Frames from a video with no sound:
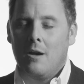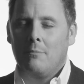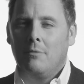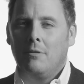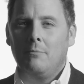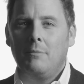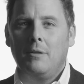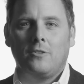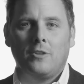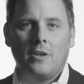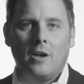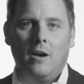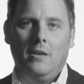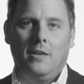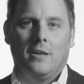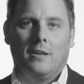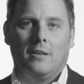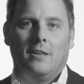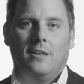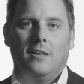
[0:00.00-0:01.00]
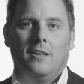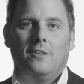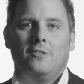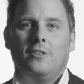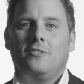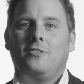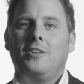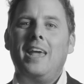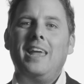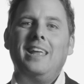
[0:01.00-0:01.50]
But let me tell you,
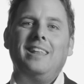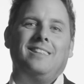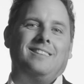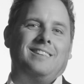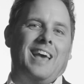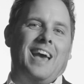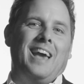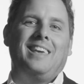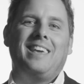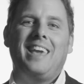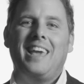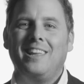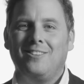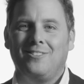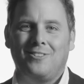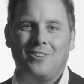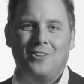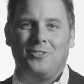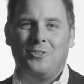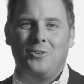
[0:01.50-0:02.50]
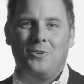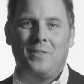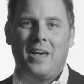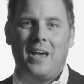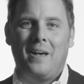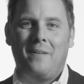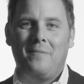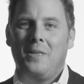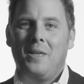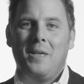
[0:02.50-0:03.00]
to take decades to do
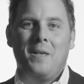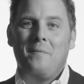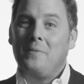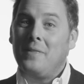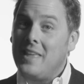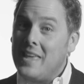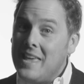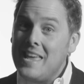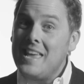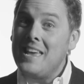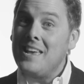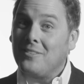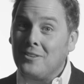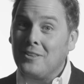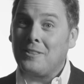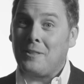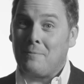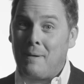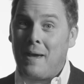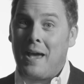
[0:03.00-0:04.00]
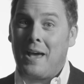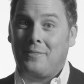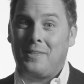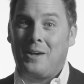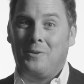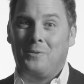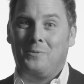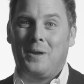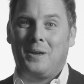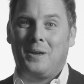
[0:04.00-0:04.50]
that isn't the path I would